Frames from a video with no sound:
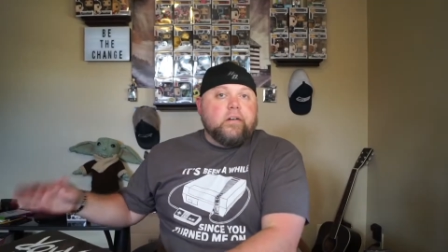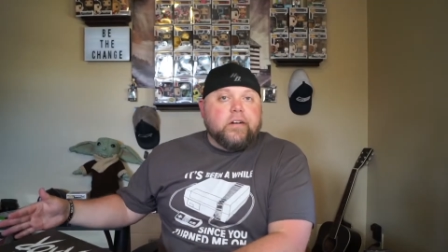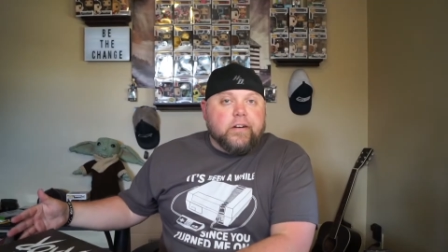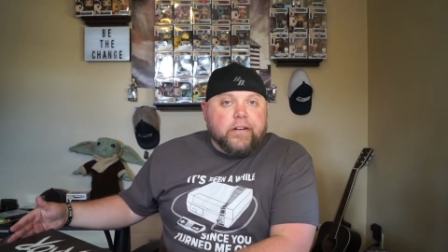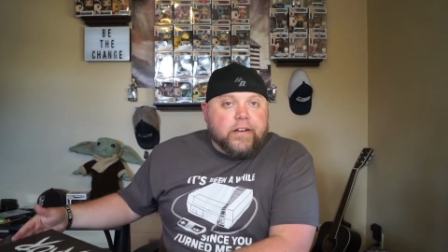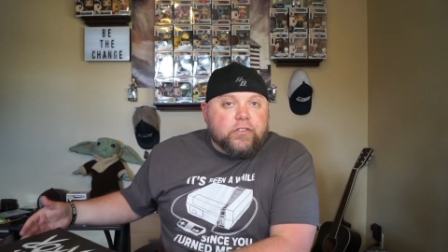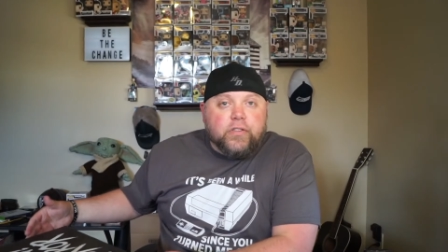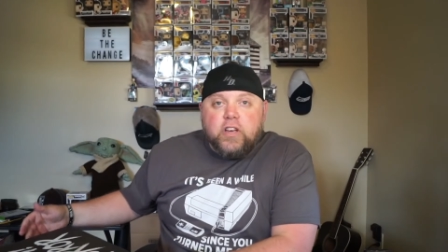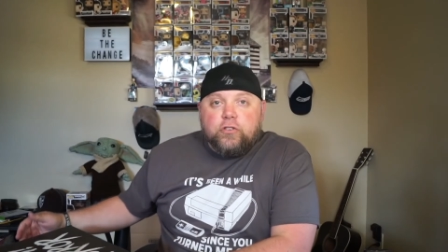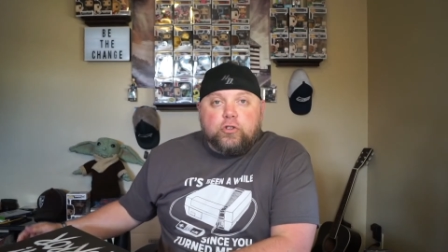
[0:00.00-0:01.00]
All right,
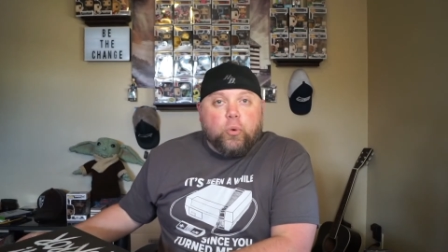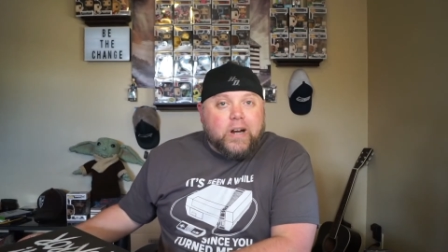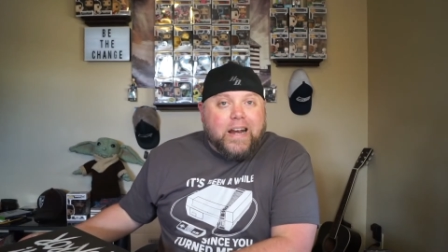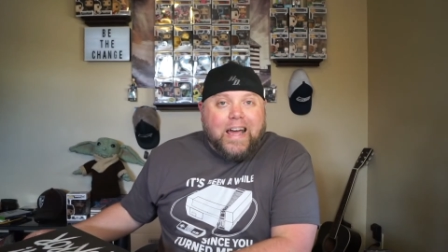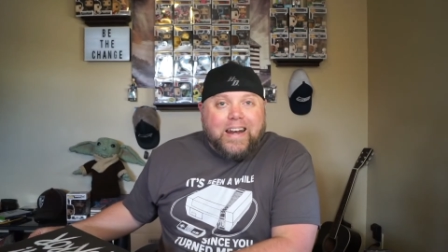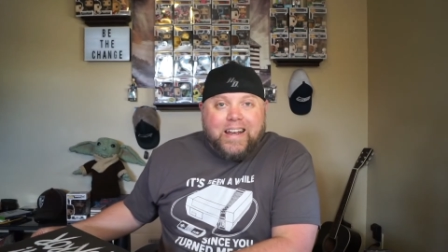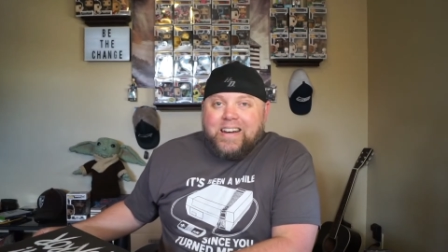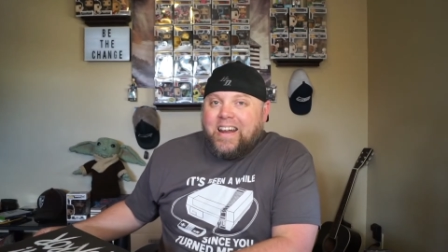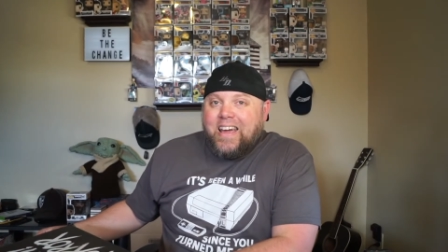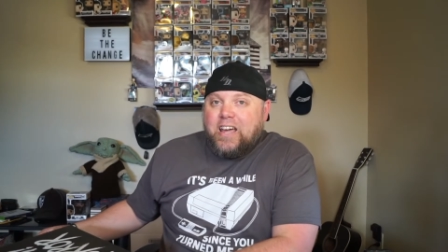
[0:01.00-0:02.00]
so these are twenty-nine
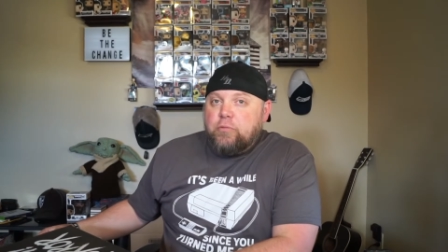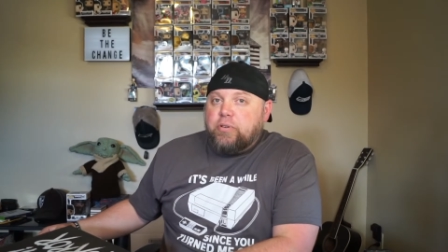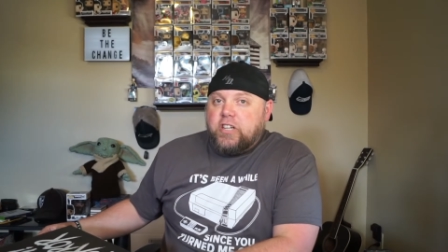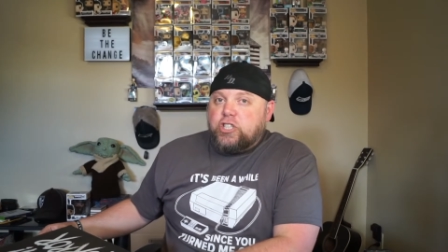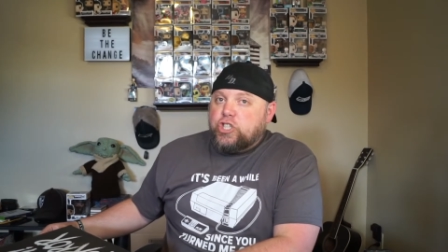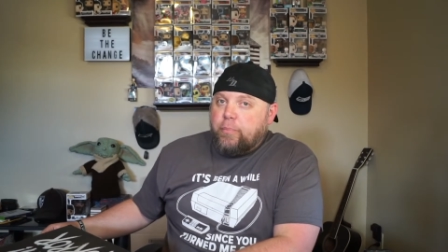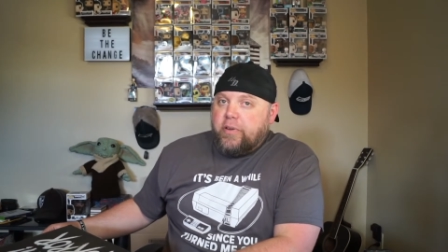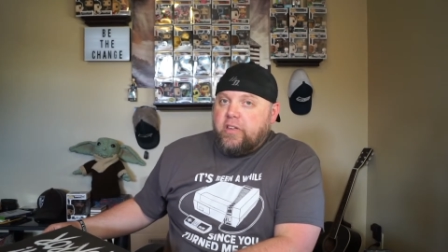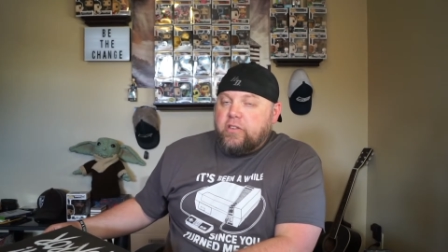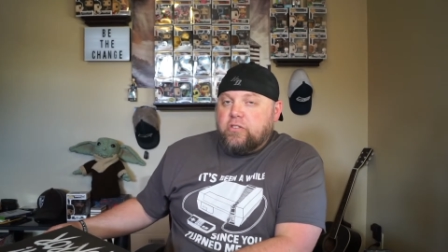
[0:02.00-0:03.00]
ninety-nine plus
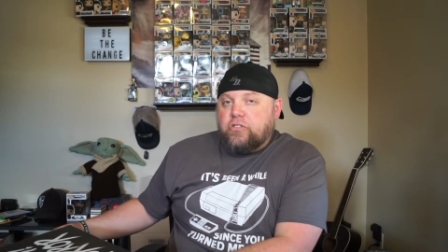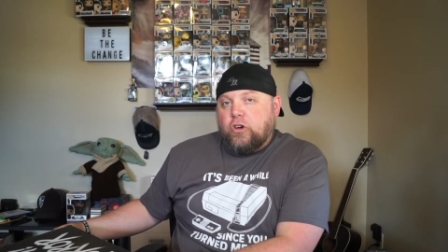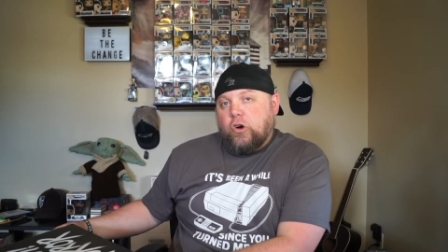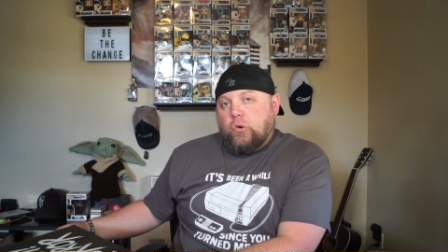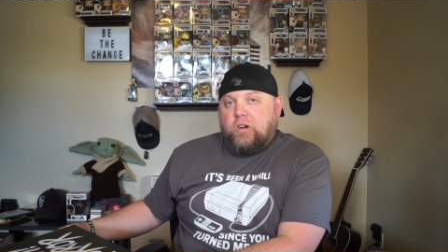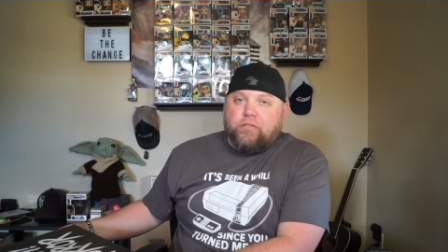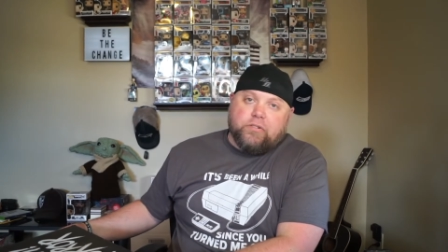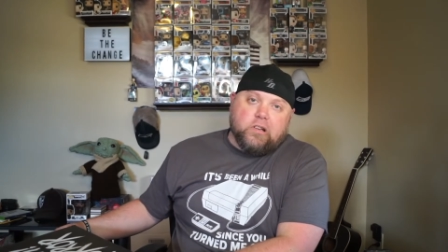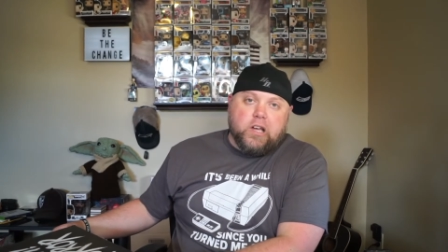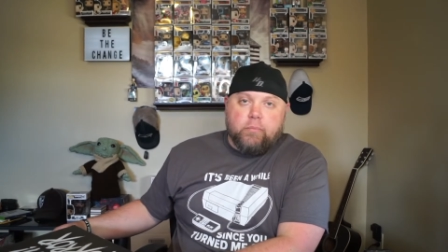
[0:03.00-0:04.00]
shipping, so
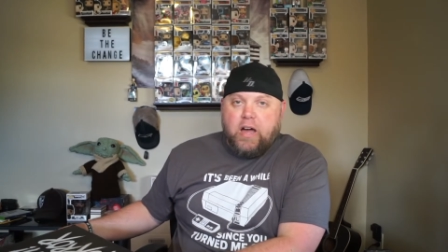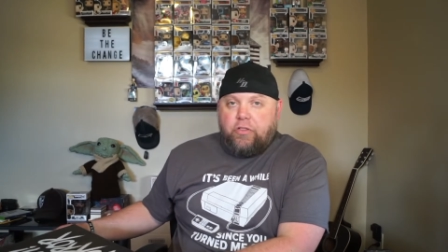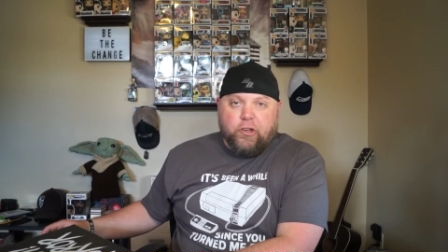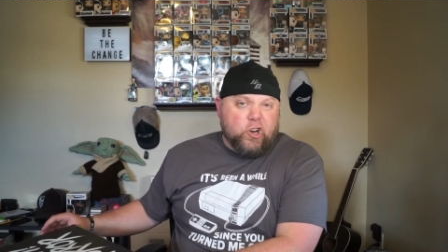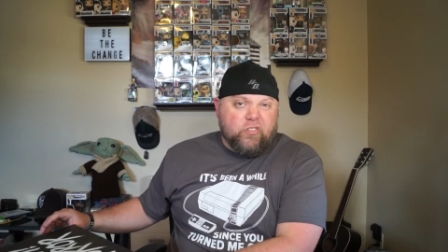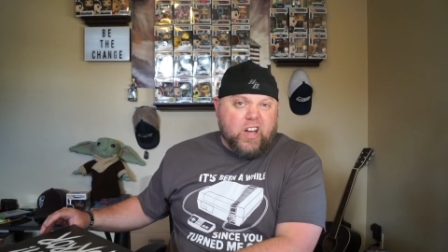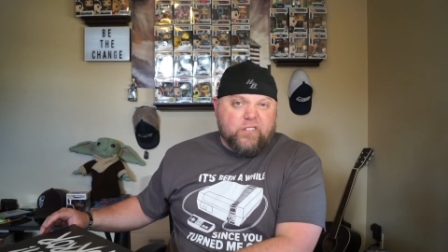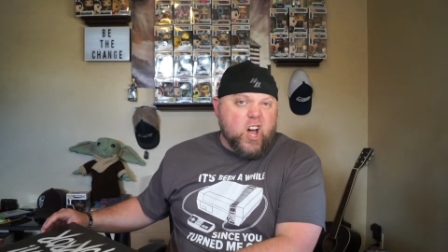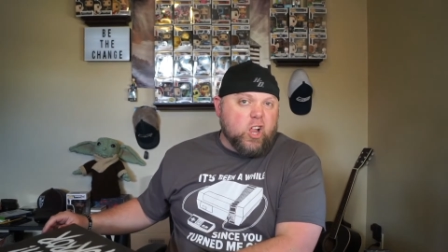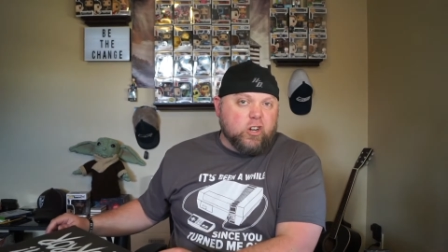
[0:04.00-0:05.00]
roughly about
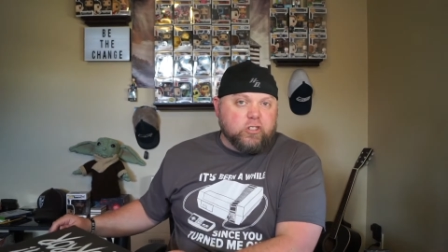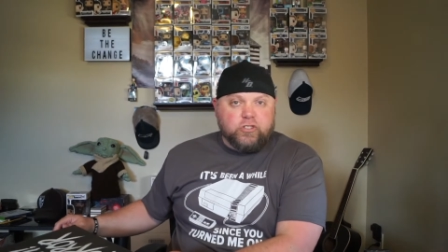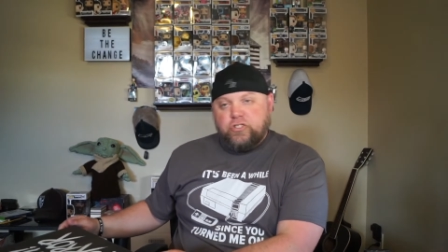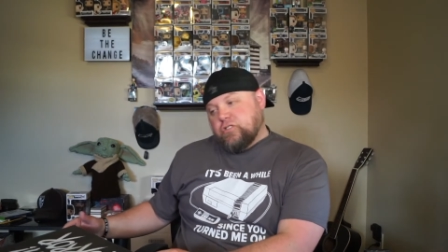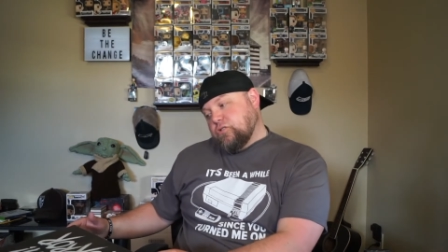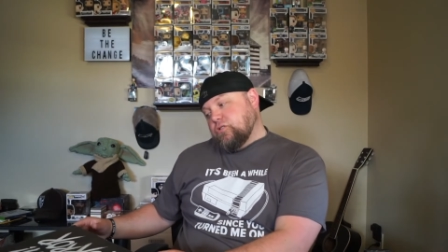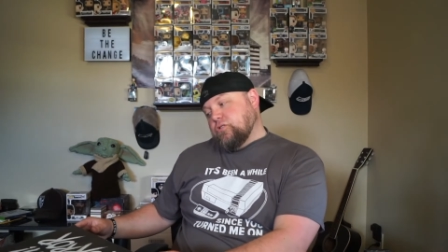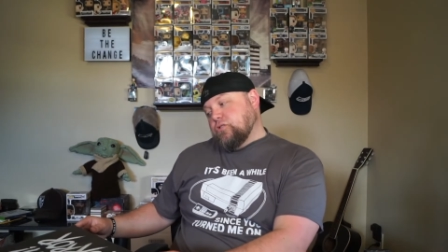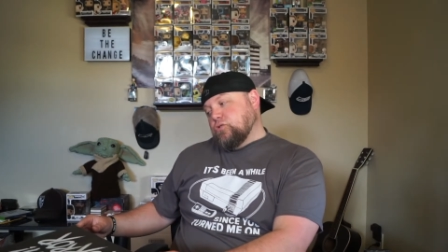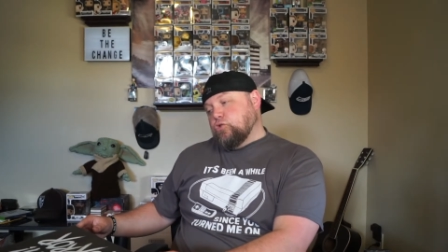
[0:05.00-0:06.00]
thirty-five dollars
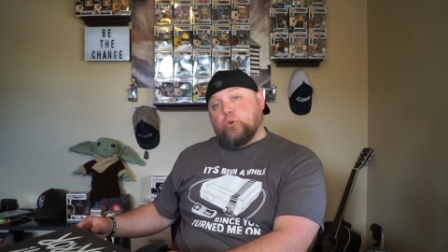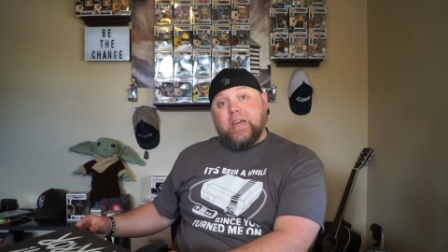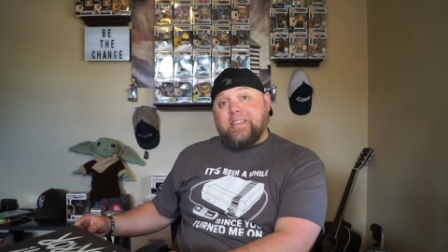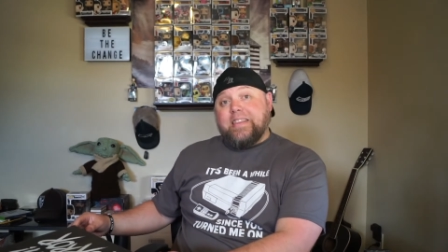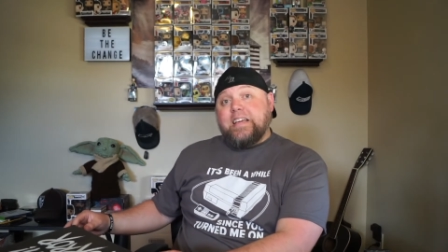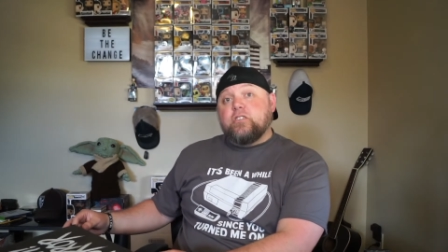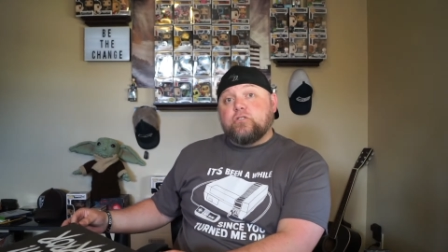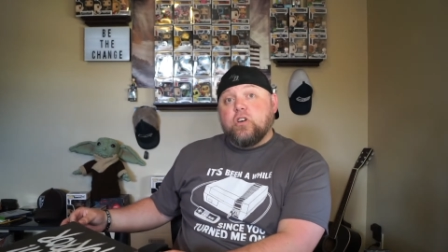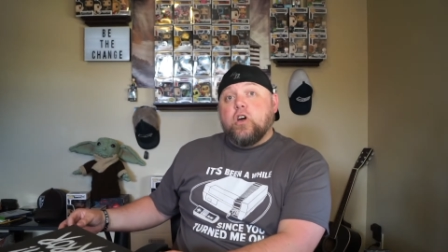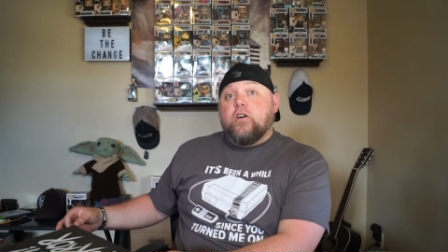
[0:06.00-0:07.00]
to get
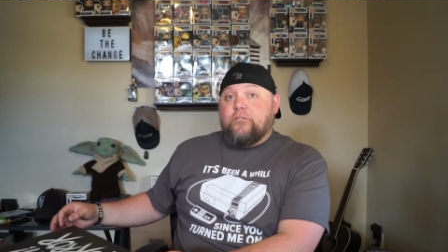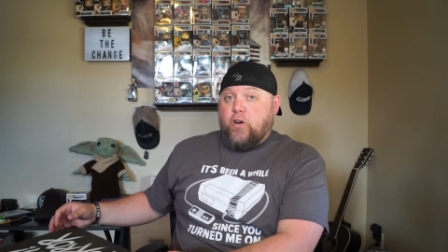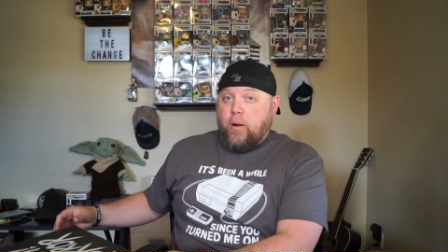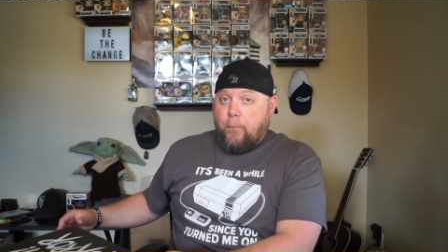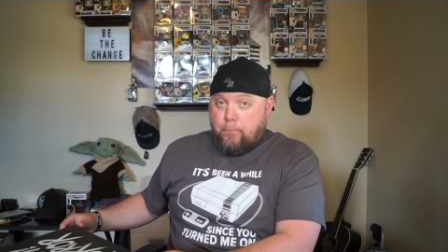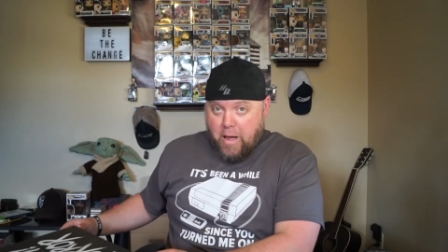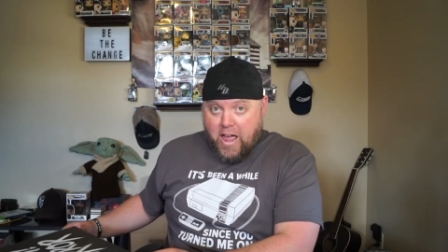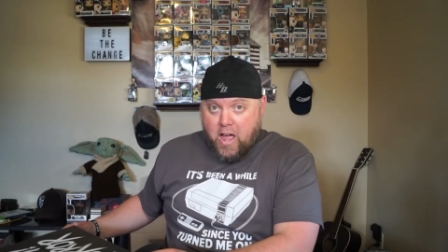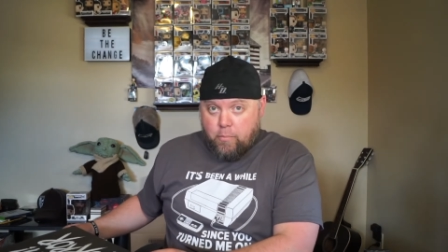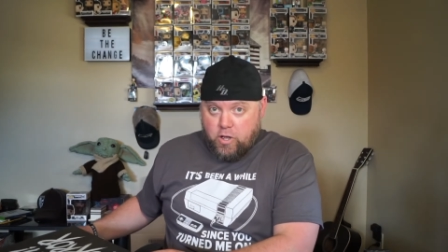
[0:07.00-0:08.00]
these from
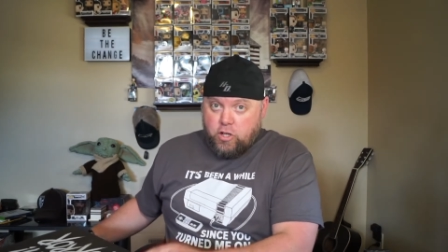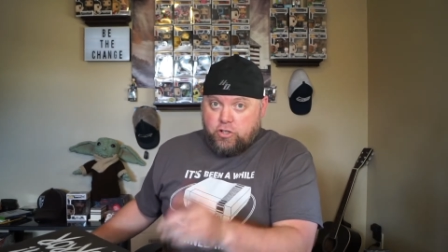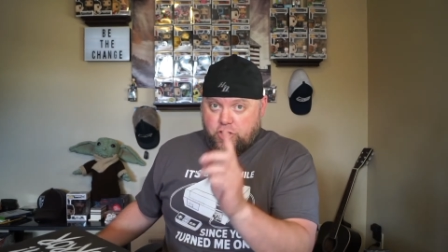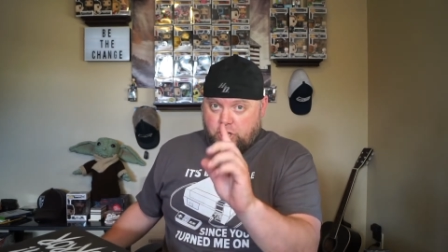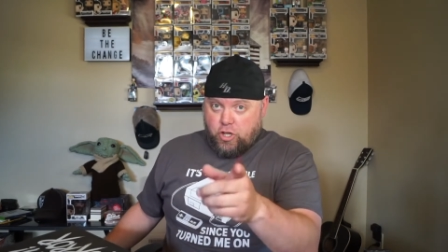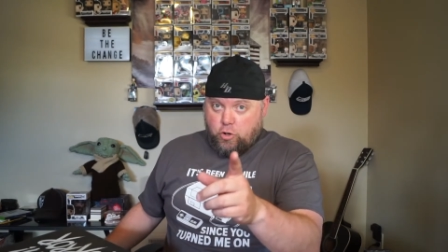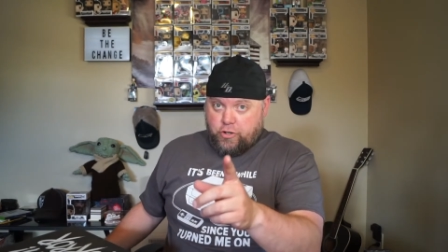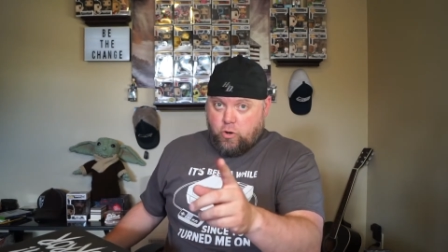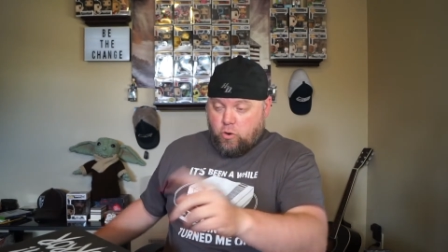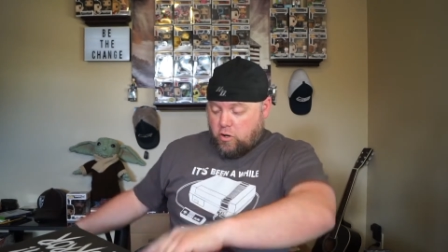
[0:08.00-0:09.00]
Bam to
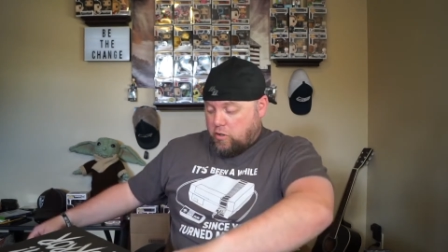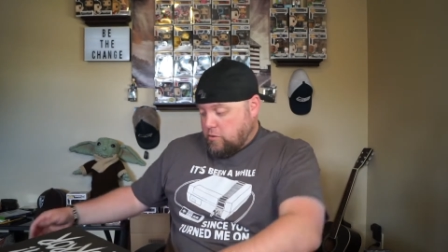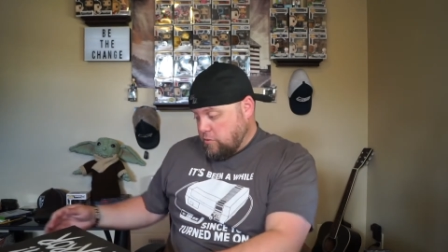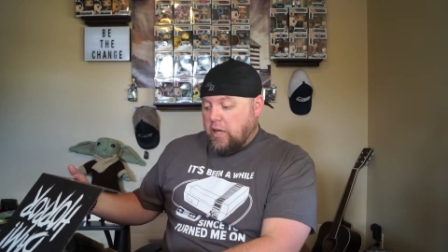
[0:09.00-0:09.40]
your door.